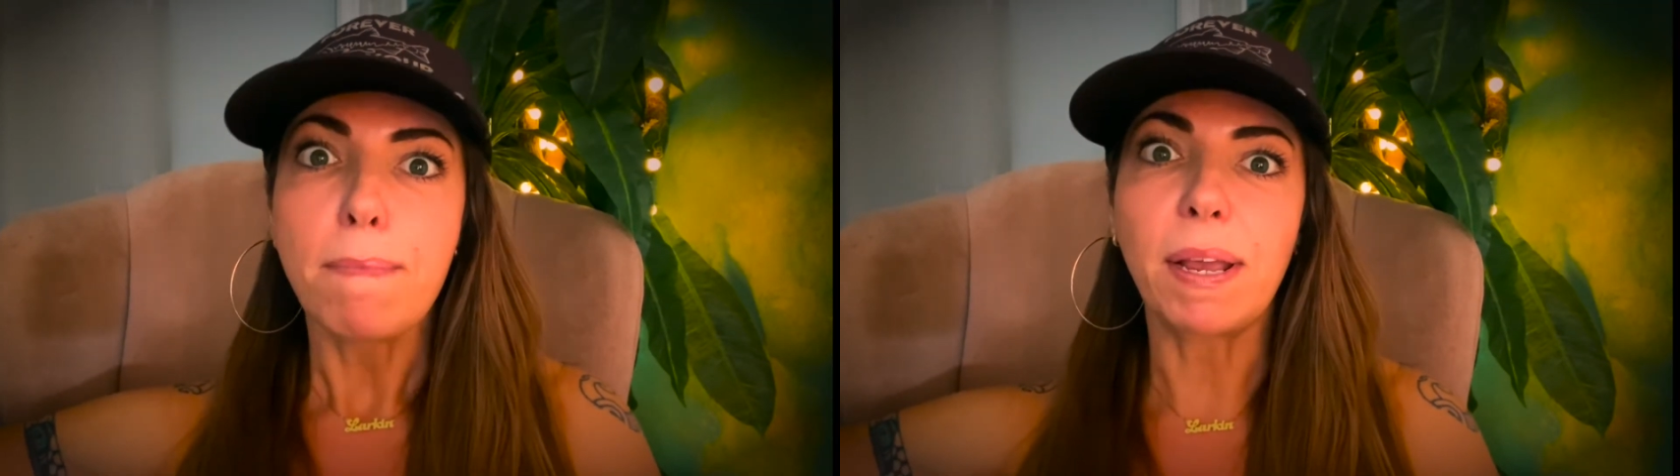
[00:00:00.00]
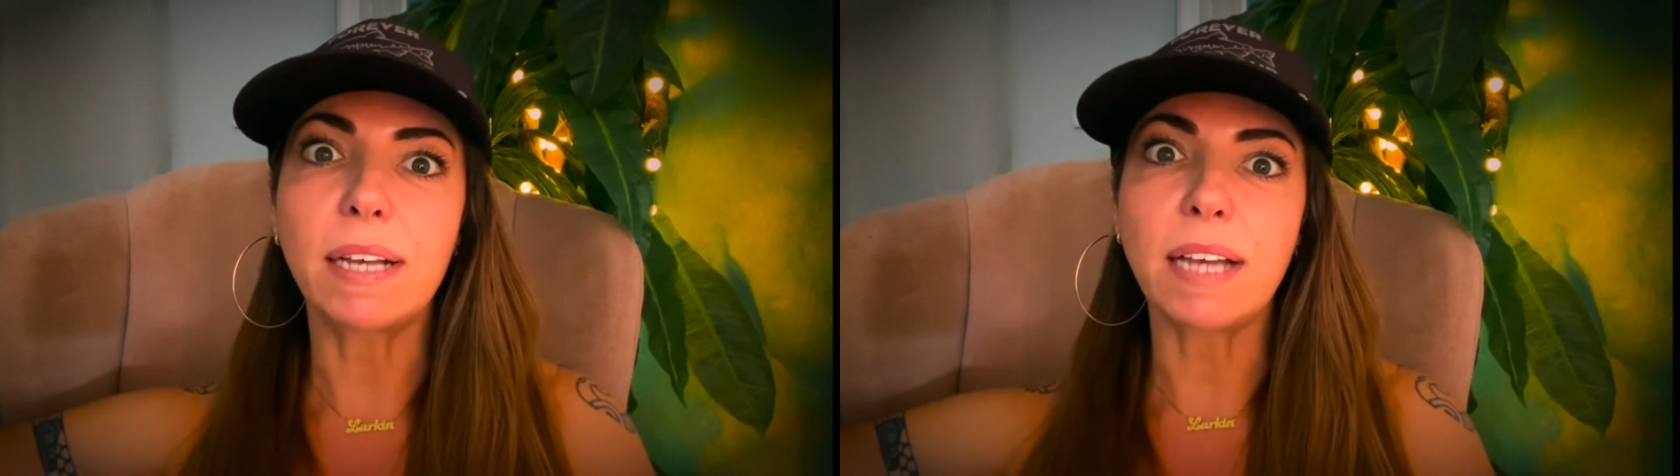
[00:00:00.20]

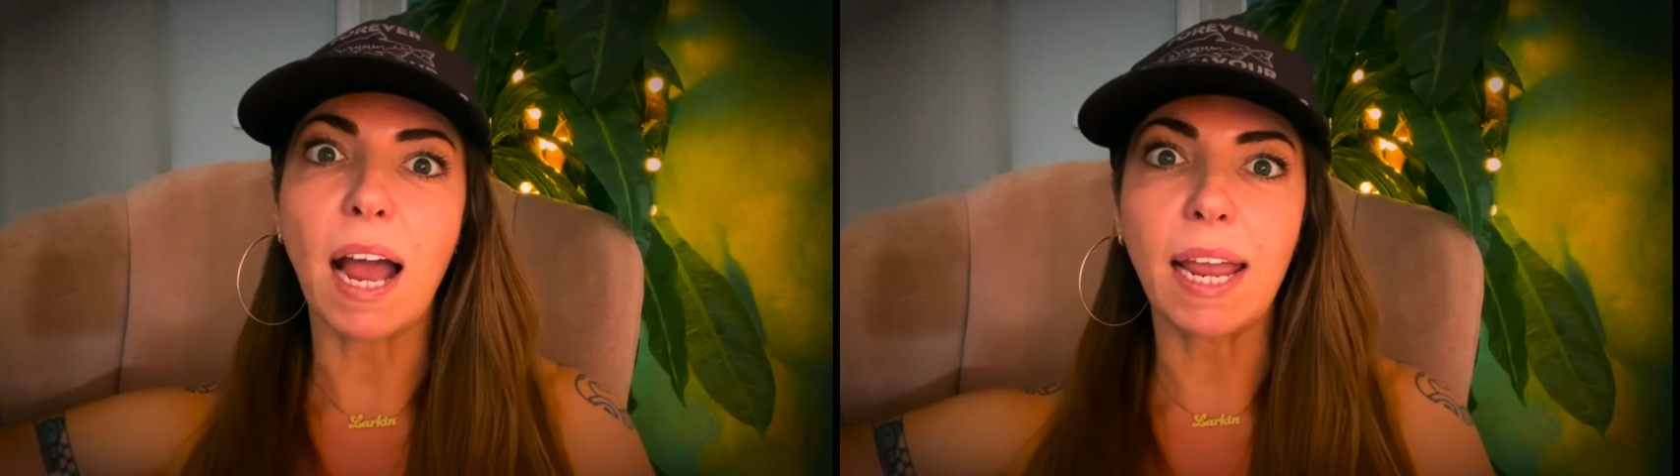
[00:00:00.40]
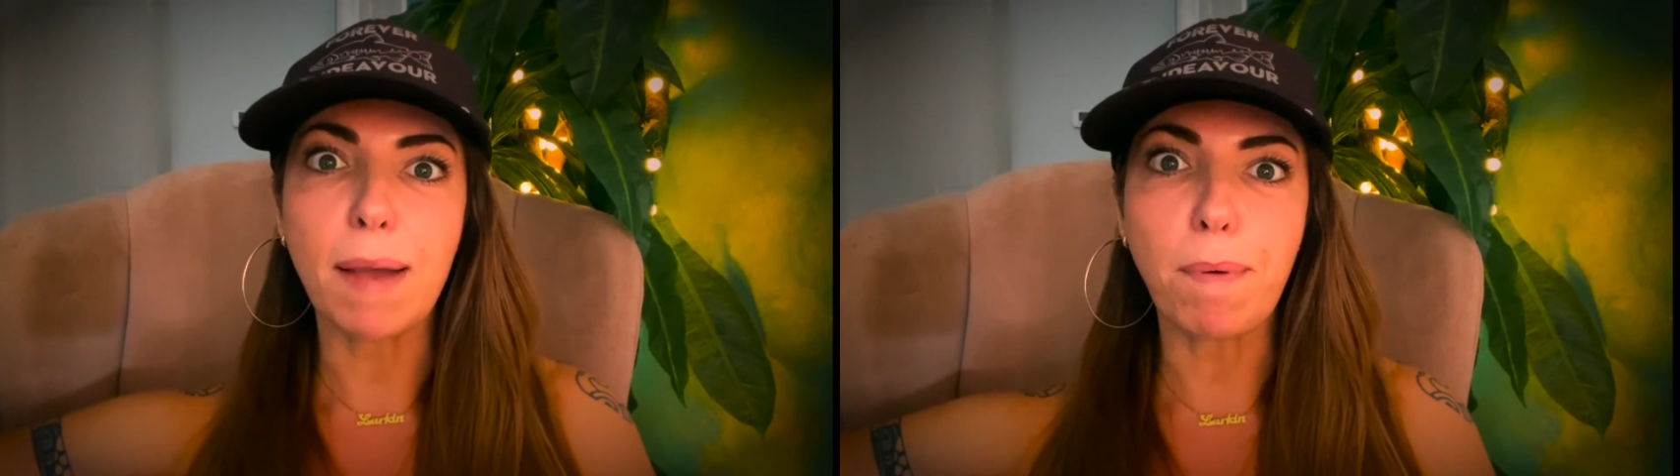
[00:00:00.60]
because
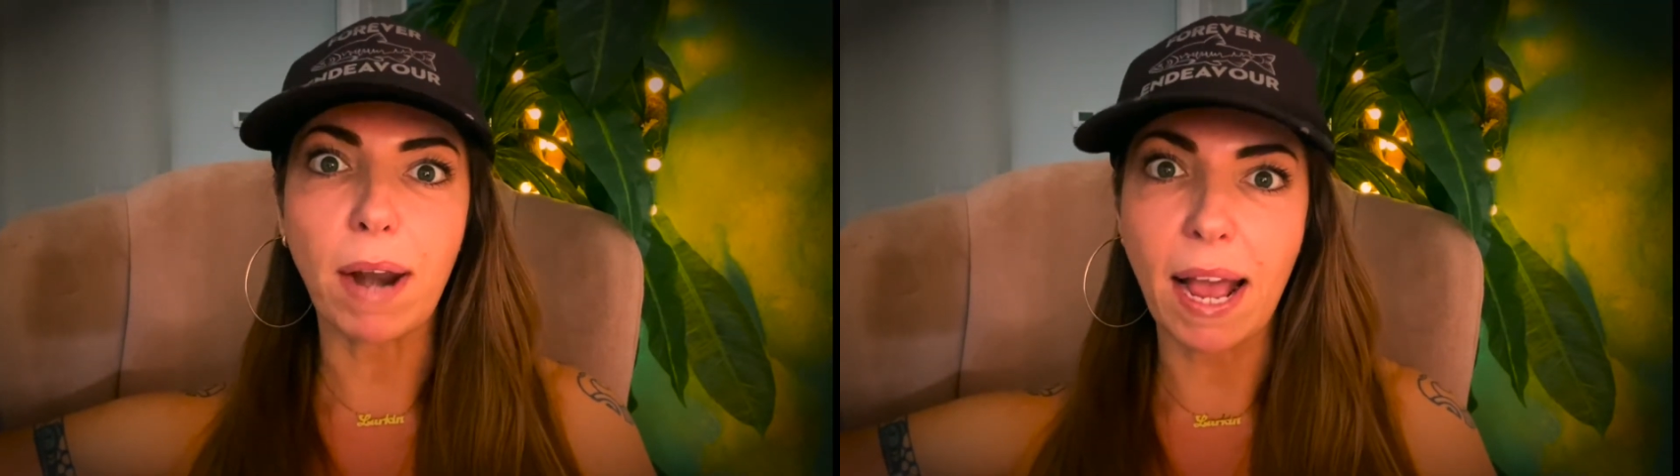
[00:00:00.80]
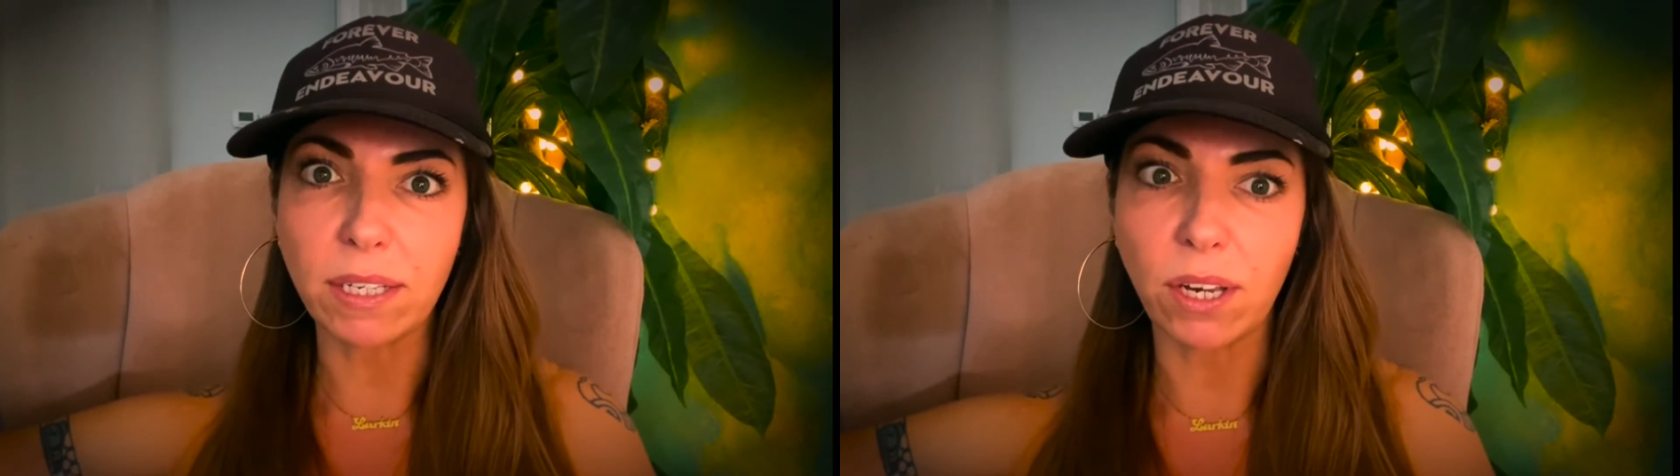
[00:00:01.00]
I kept
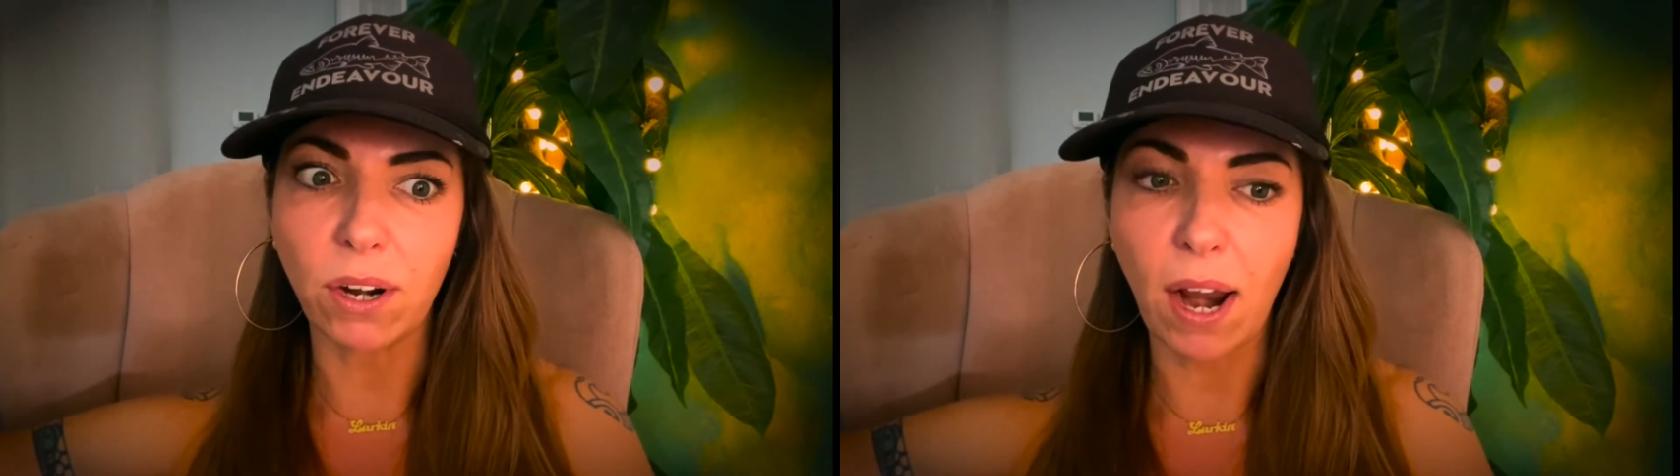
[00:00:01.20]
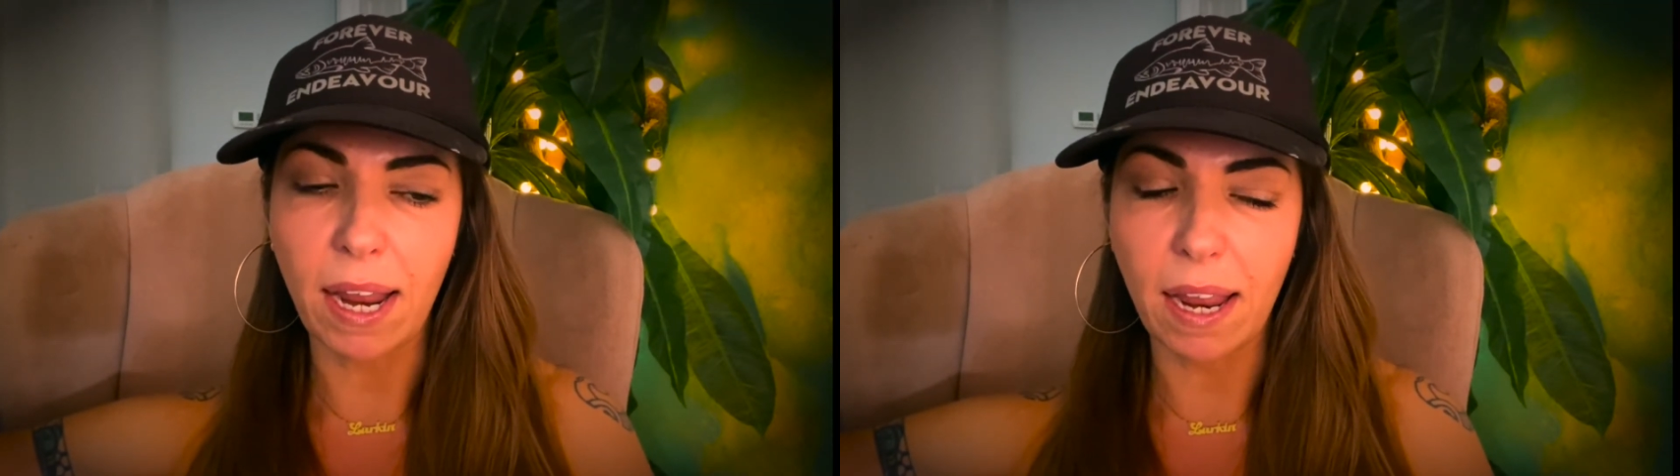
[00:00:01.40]
on asking
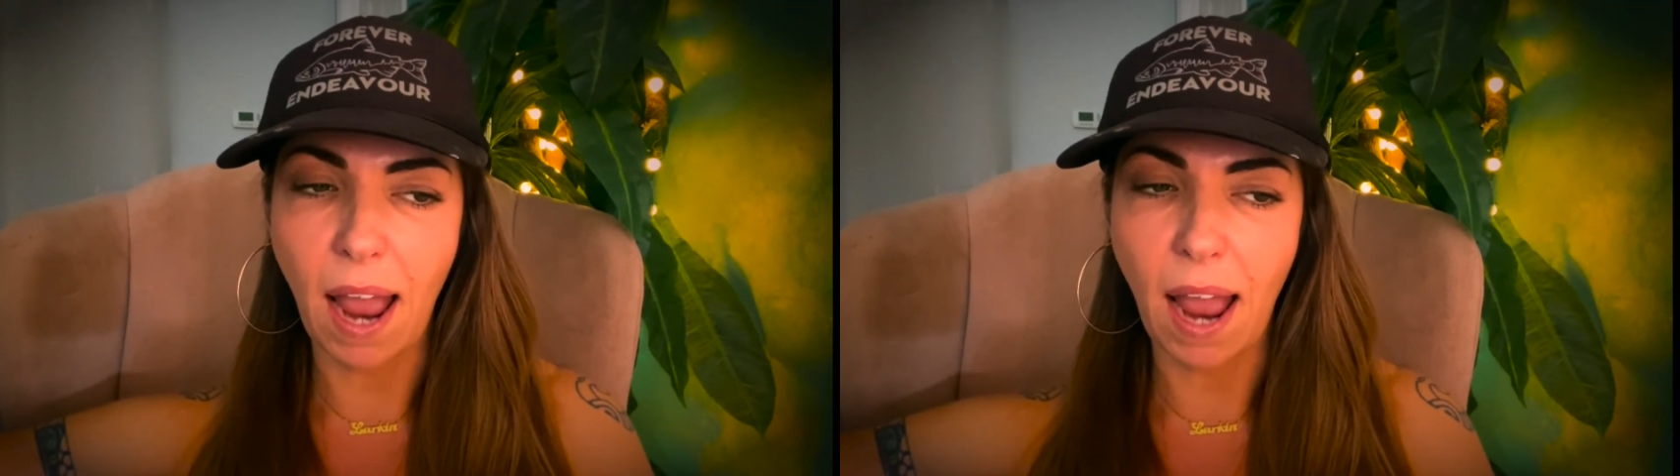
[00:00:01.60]
her,